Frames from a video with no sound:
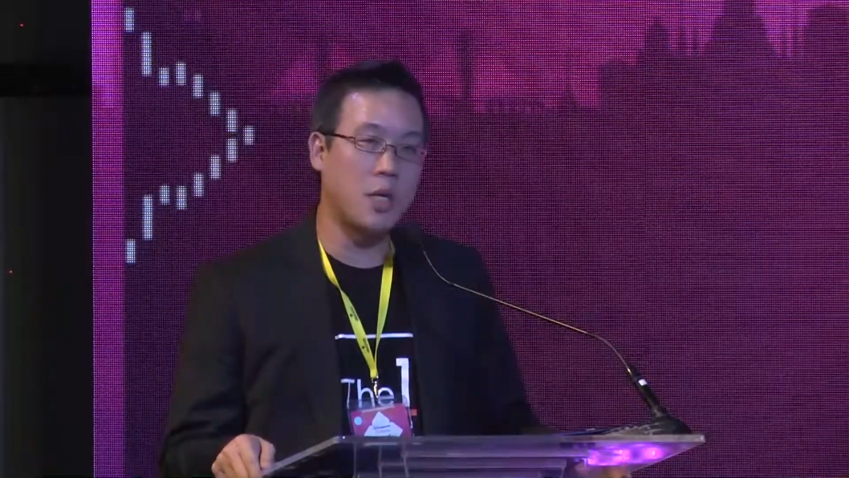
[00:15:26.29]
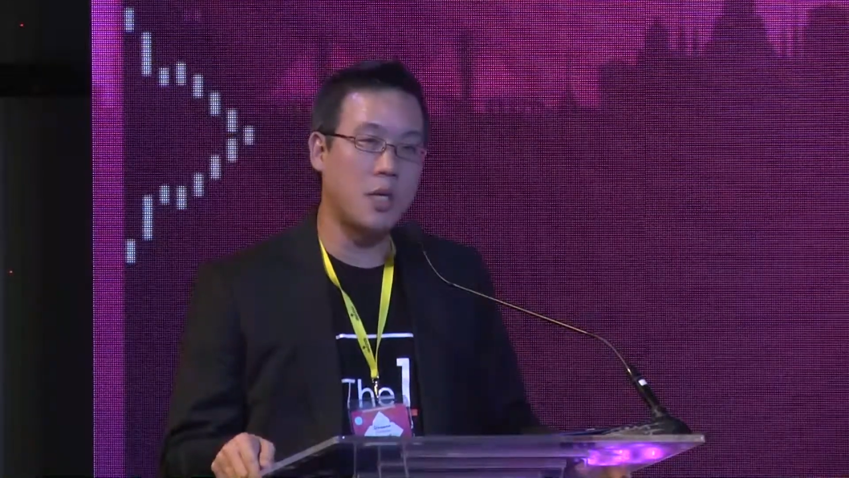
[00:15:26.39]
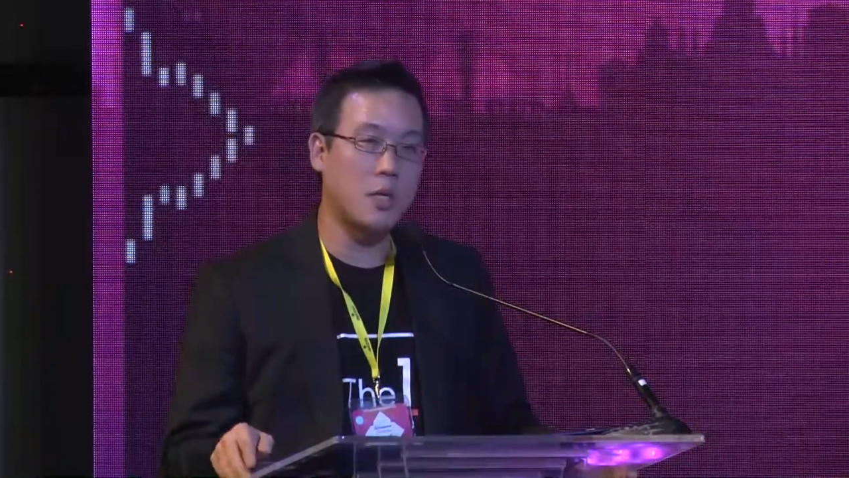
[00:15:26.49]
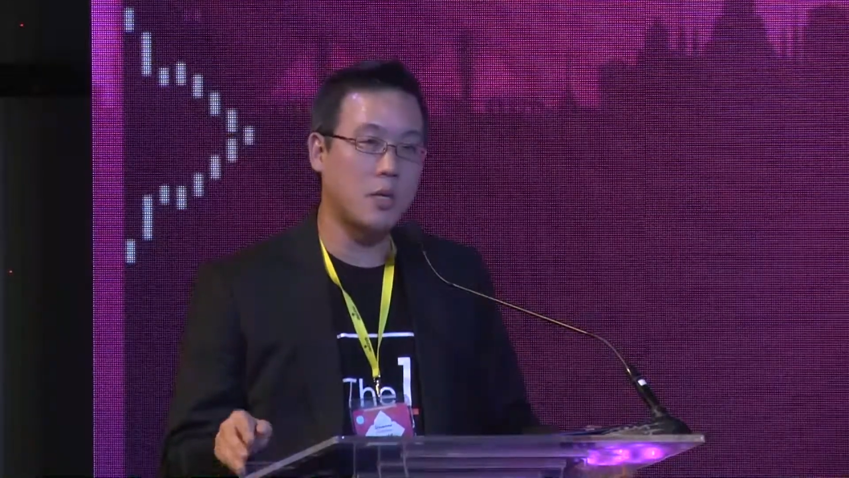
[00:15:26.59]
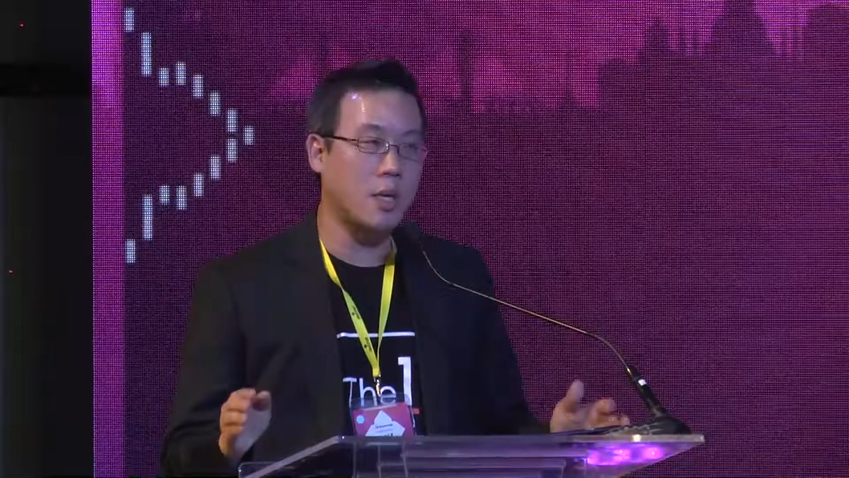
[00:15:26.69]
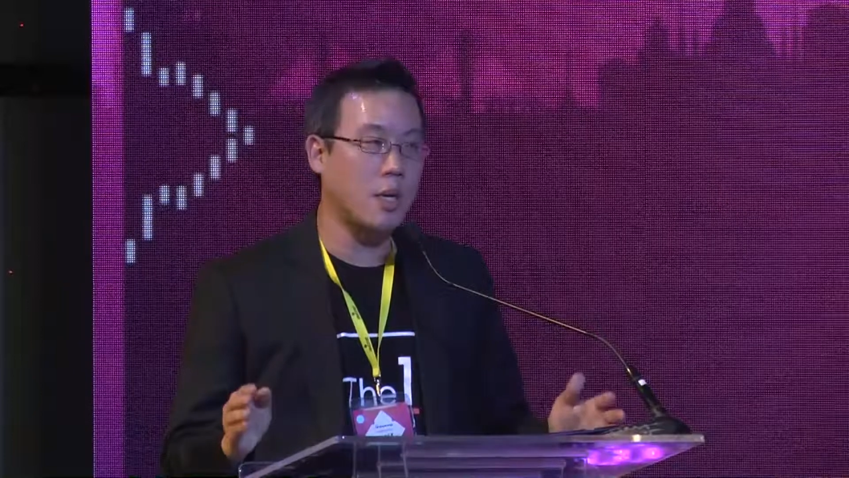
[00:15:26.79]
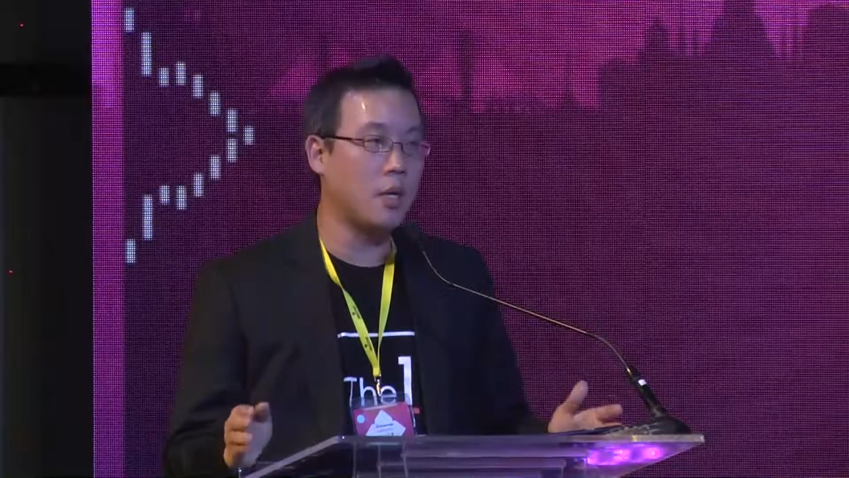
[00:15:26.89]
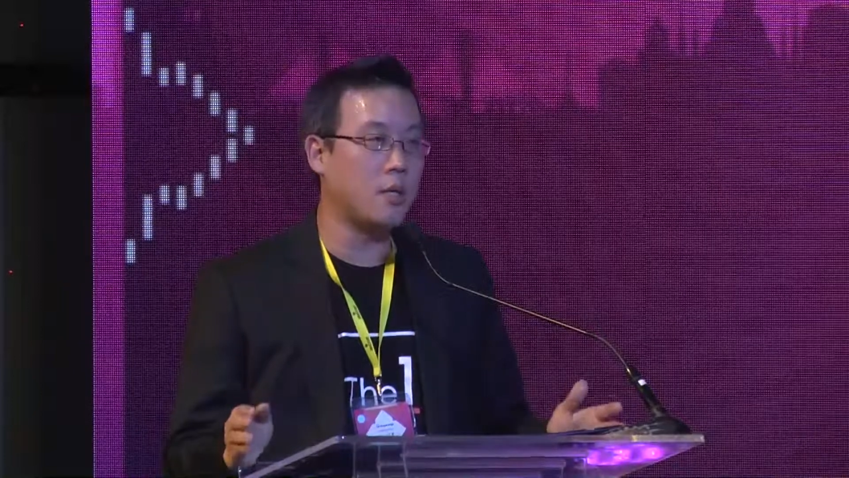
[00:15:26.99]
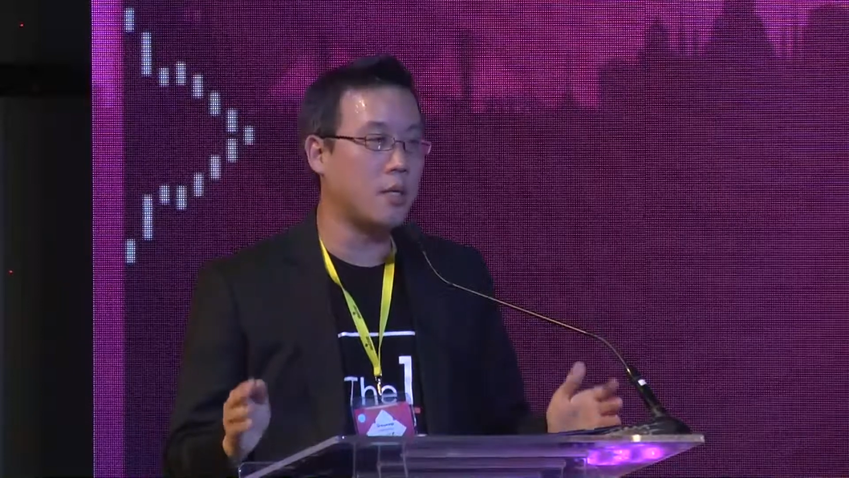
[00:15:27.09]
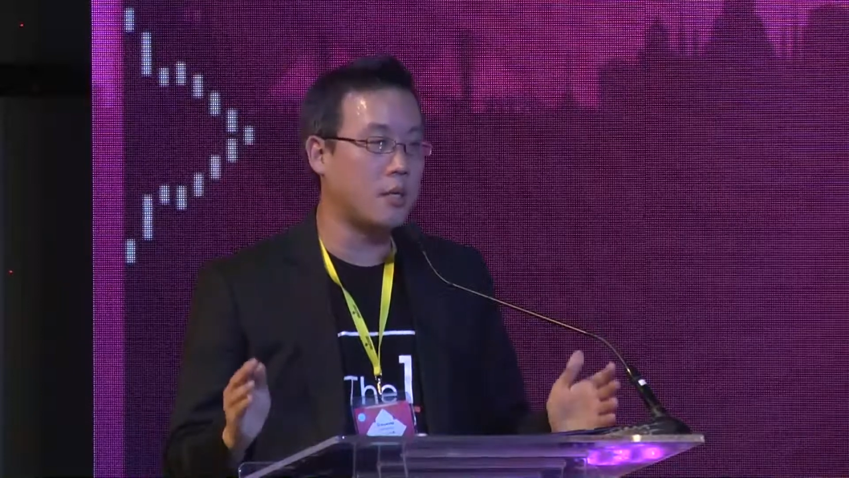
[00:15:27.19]

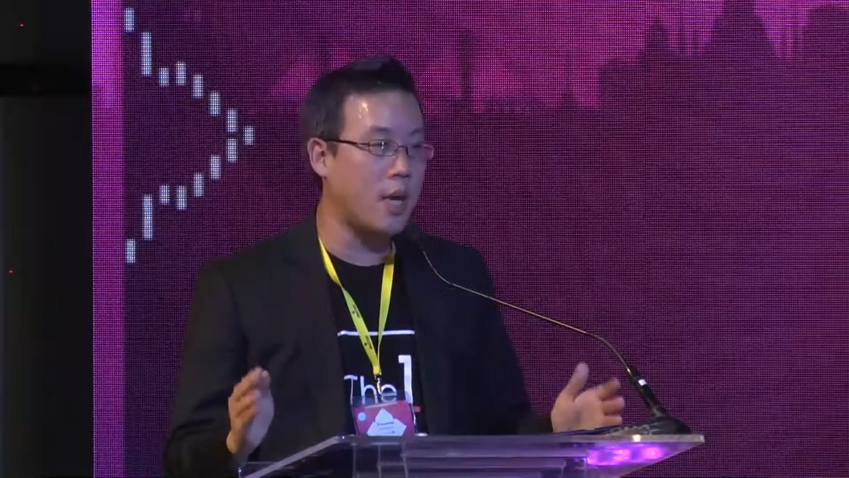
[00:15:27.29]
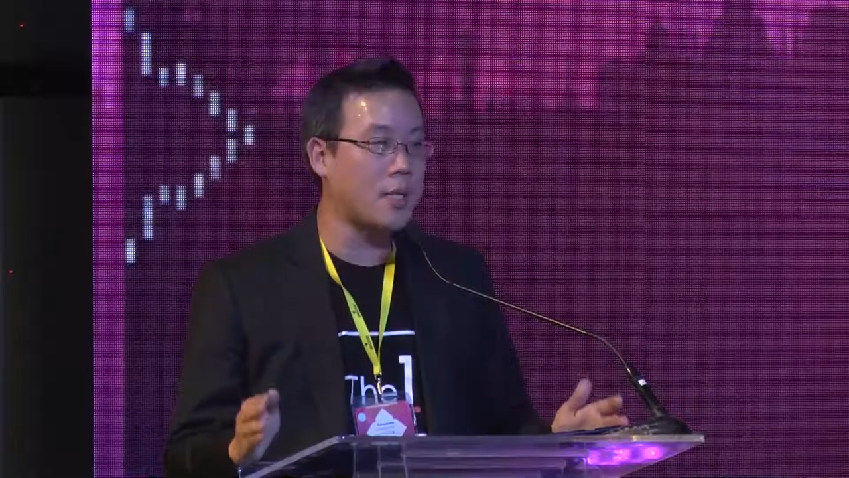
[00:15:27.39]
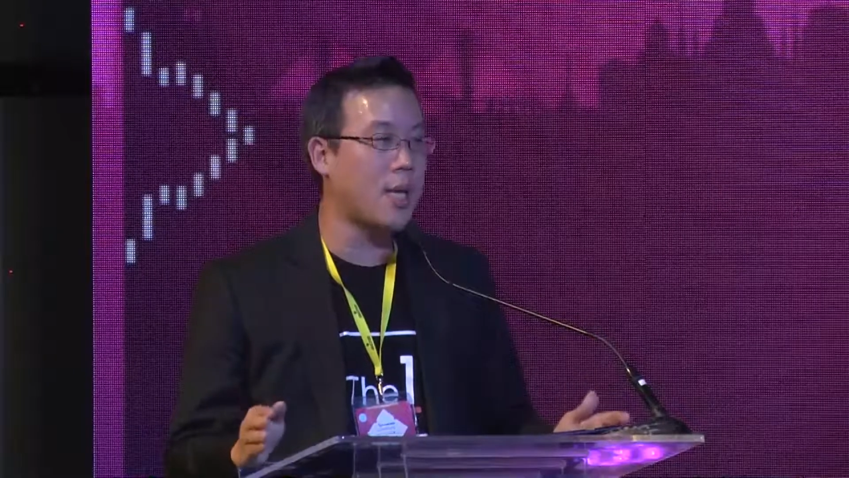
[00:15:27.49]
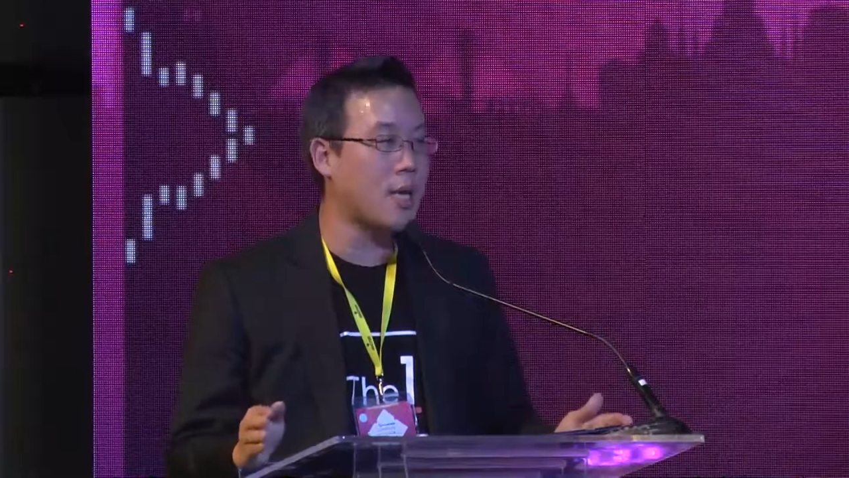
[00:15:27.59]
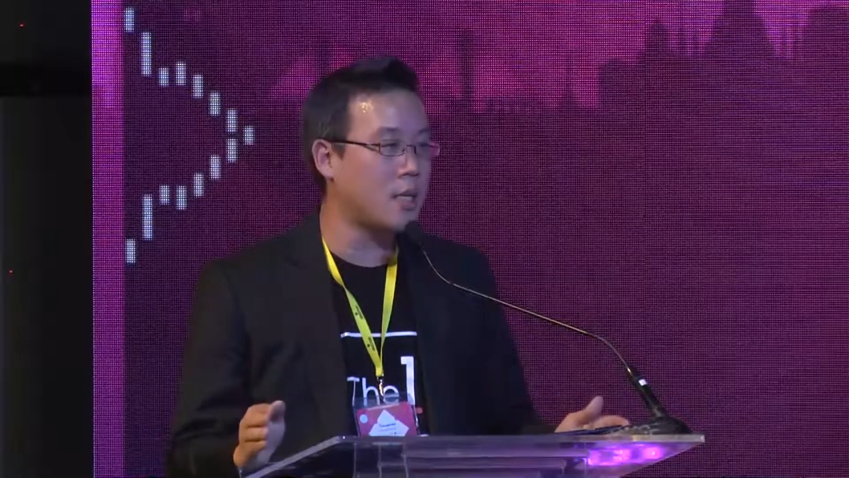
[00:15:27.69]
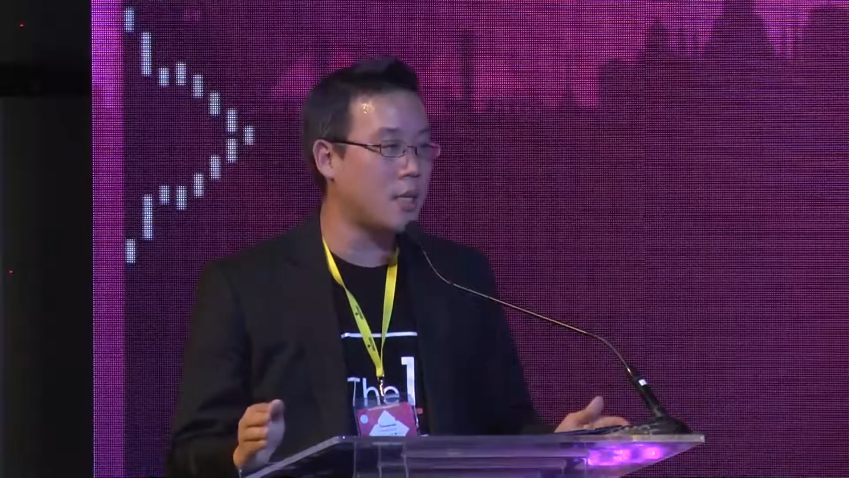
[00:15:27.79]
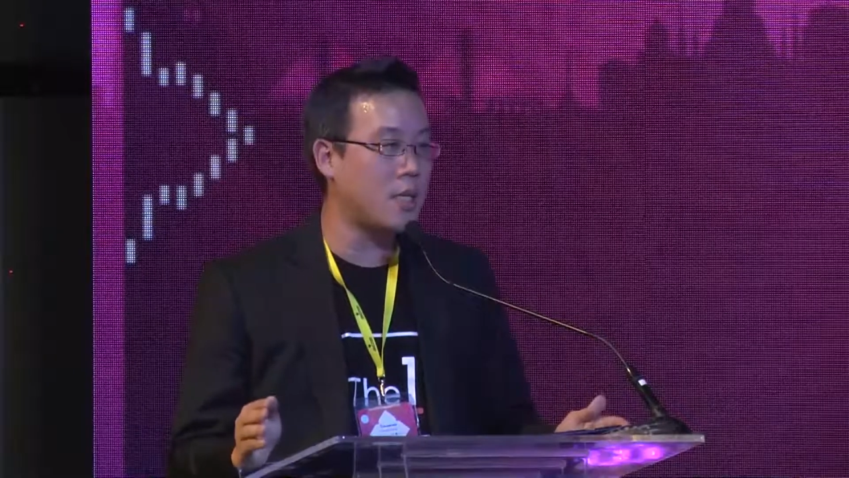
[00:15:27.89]
the transaction